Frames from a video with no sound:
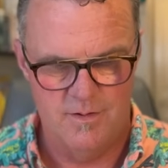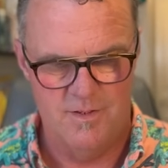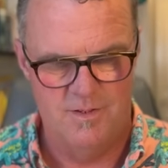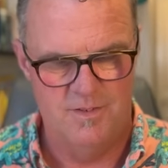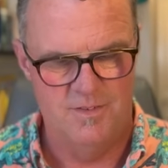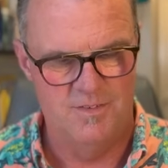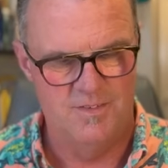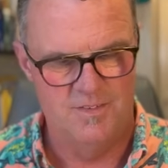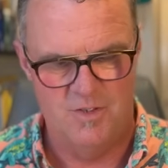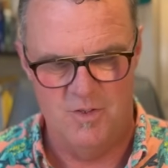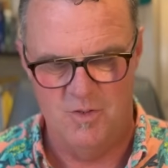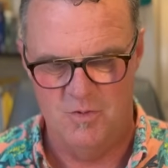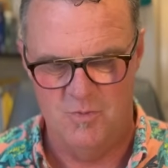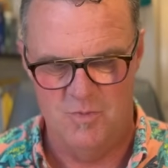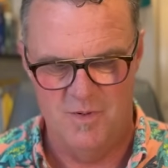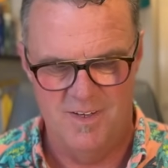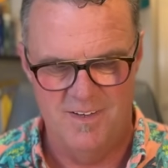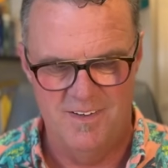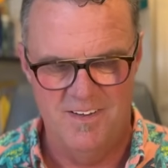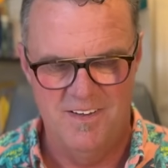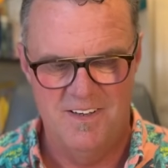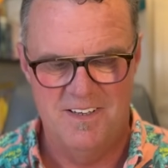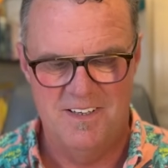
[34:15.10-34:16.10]
excuse
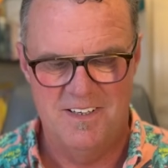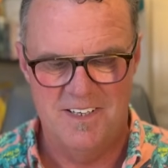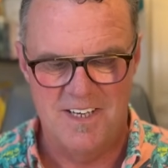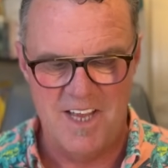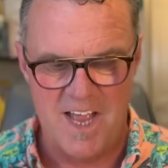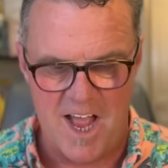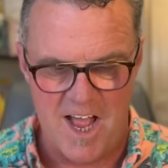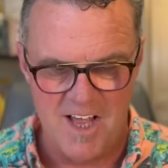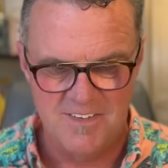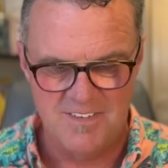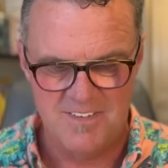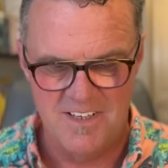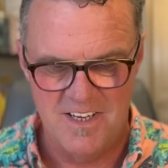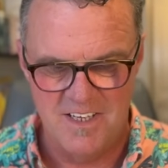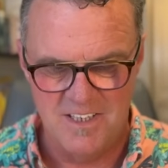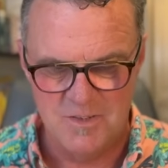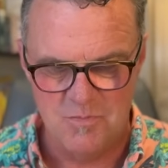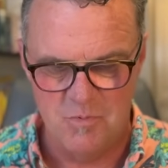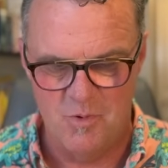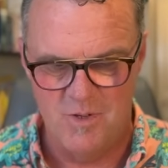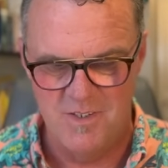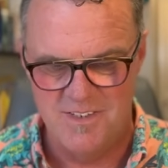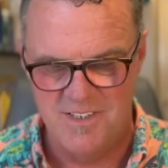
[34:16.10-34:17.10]
me, gas
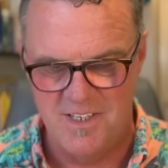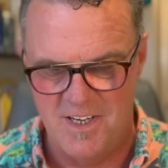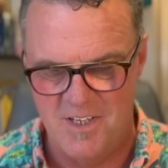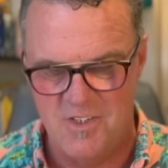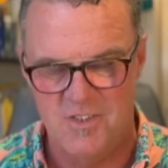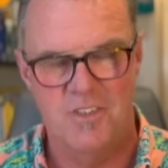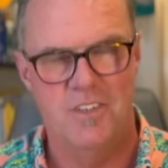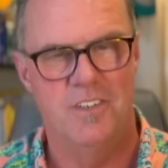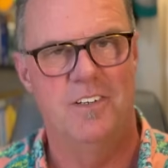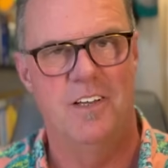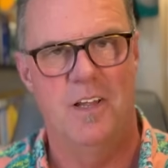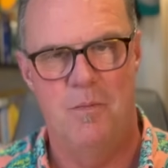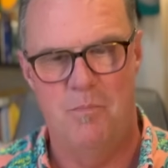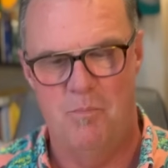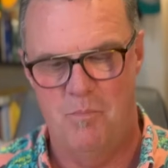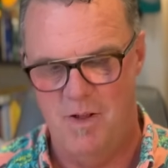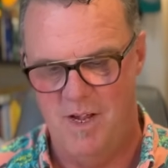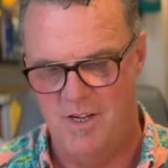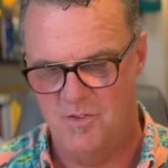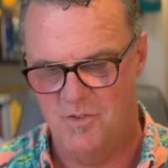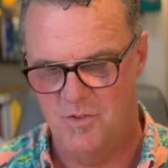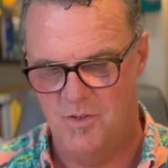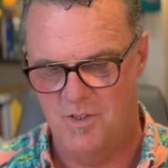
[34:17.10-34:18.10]
exploitation and
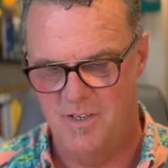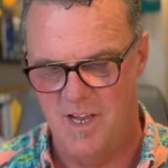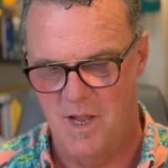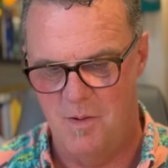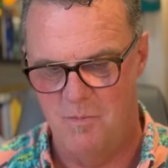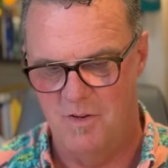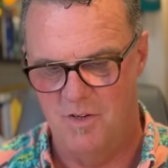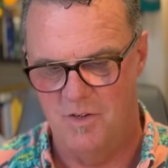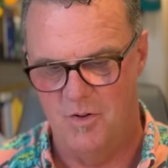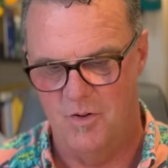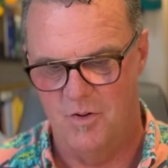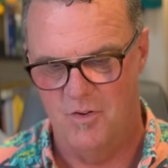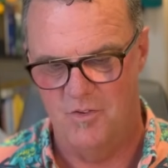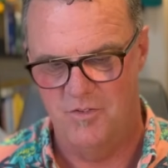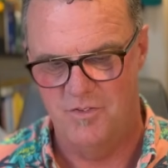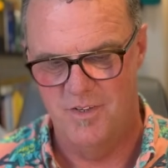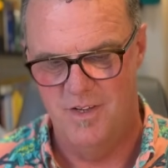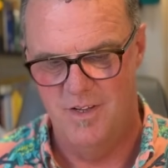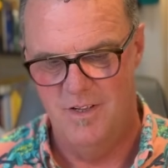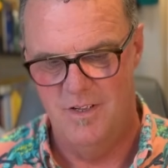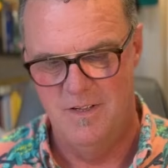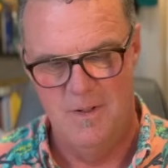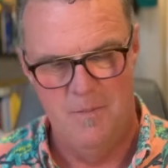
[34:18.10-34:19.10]
petrochemicals.
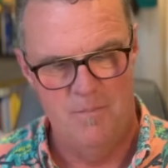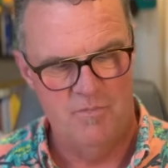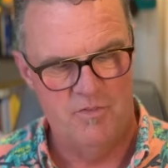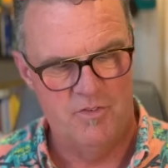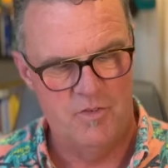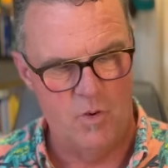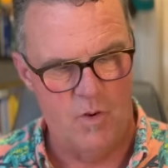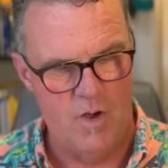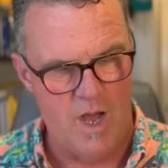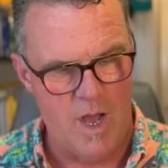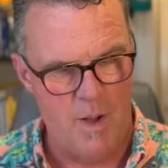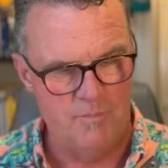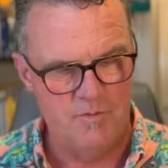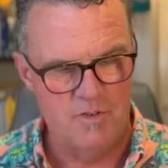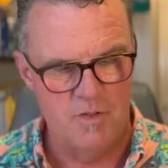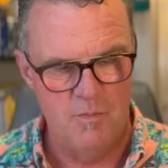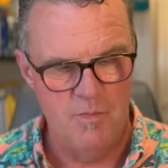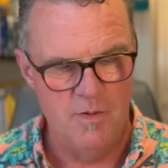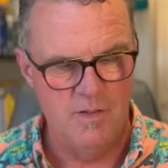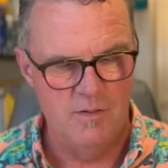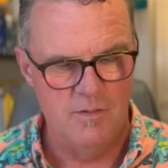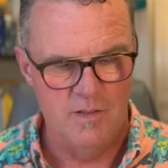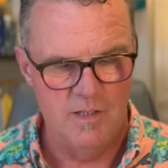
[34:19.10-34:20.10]
So
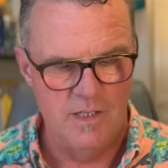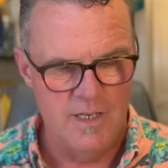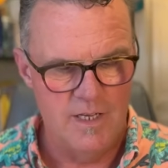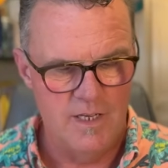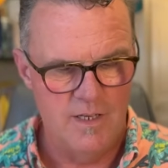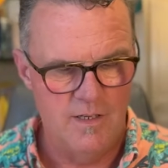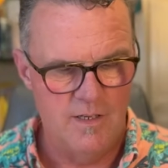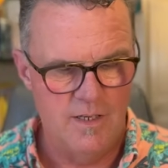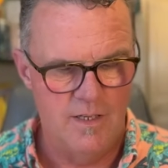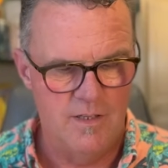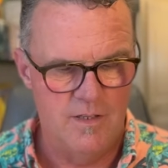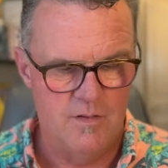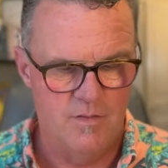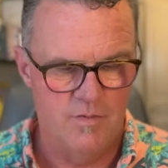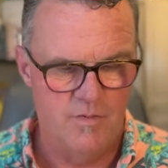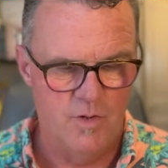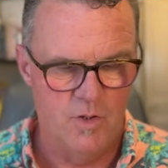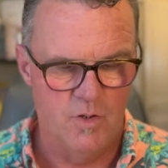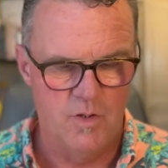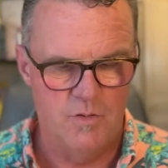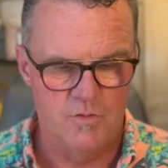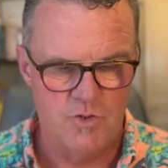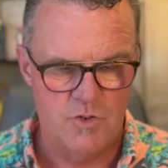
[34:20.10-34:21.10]
optimally in the
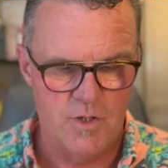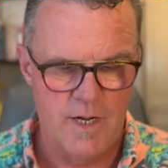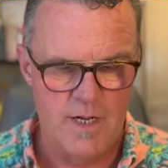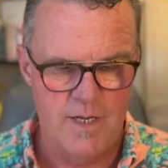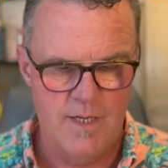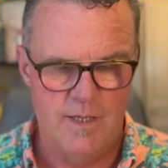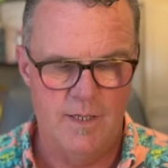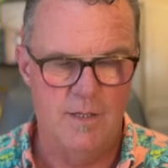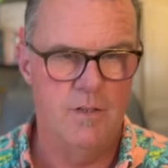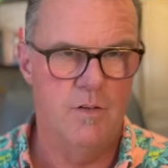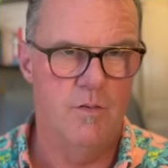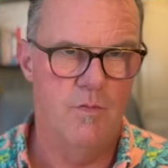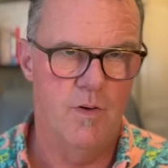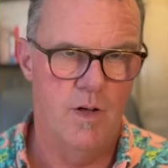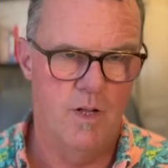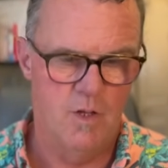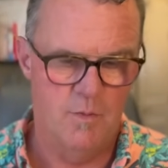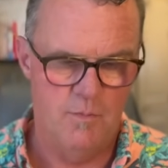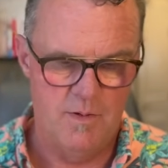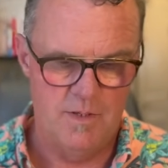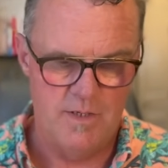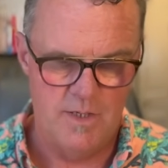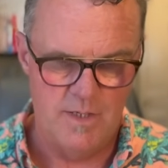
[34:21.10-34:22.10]
field of training and
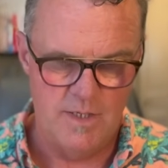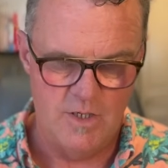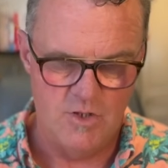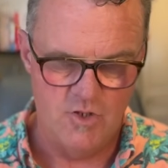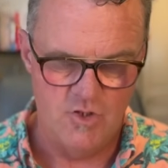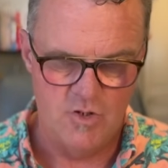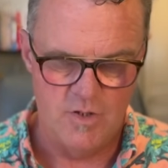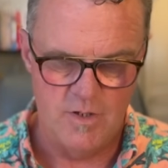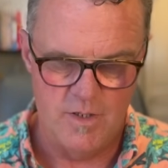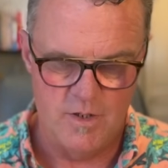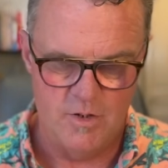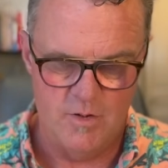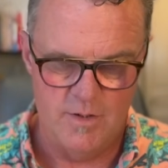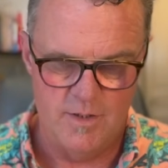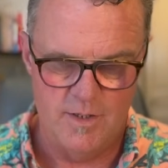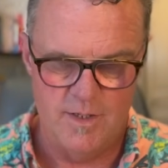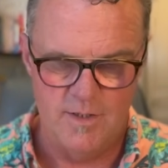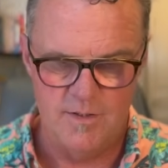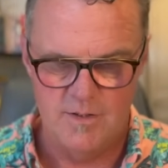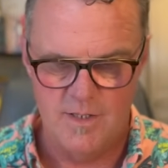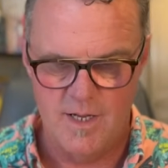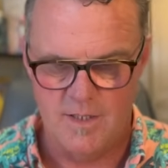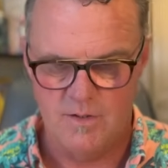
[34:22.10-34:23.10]
development and engineering
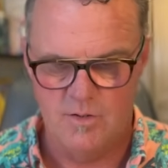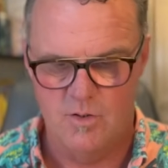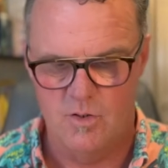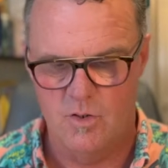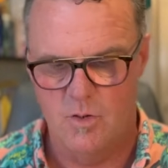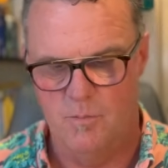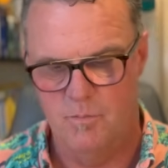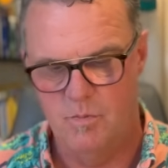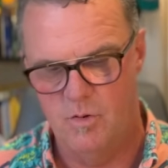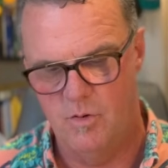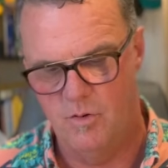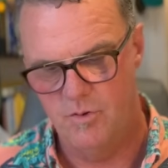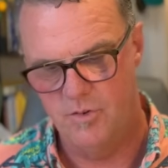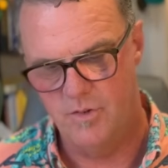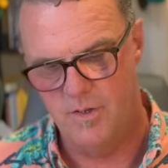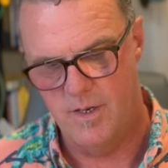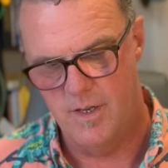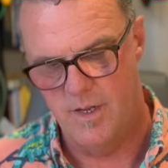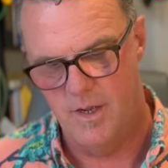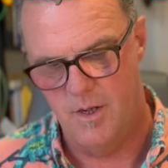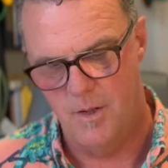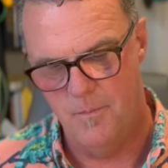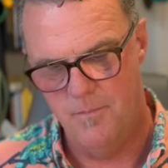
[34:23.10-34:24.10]
and technical
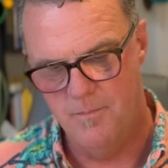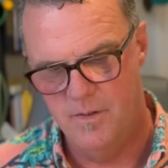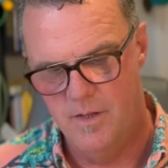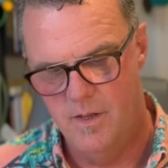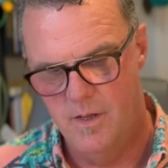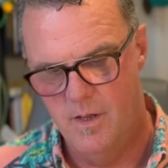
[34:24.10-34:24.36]
personnel,